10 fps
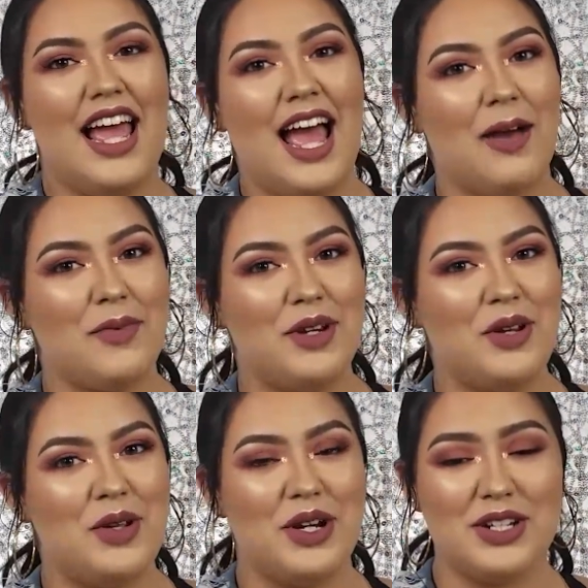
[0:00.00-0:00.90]
Happy New
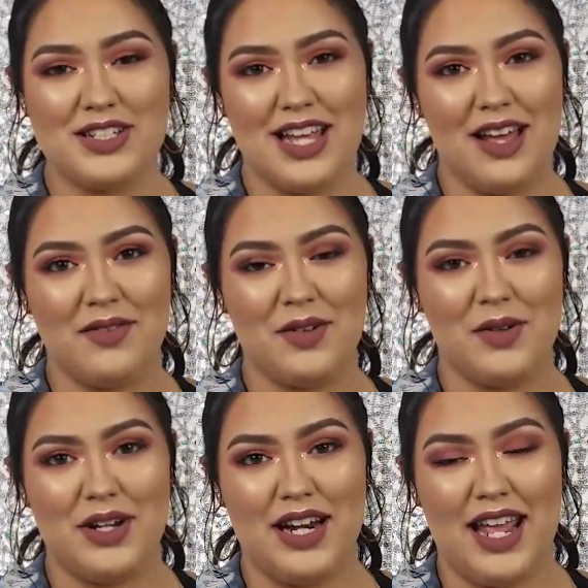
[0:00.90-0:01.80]
Year to
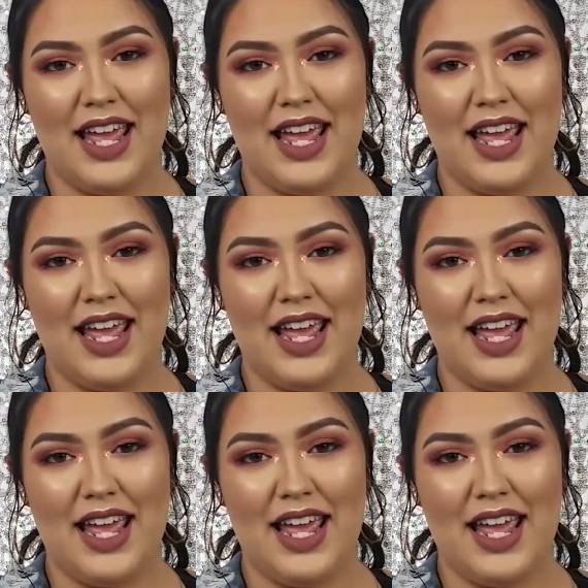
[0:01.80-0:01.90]
everyone.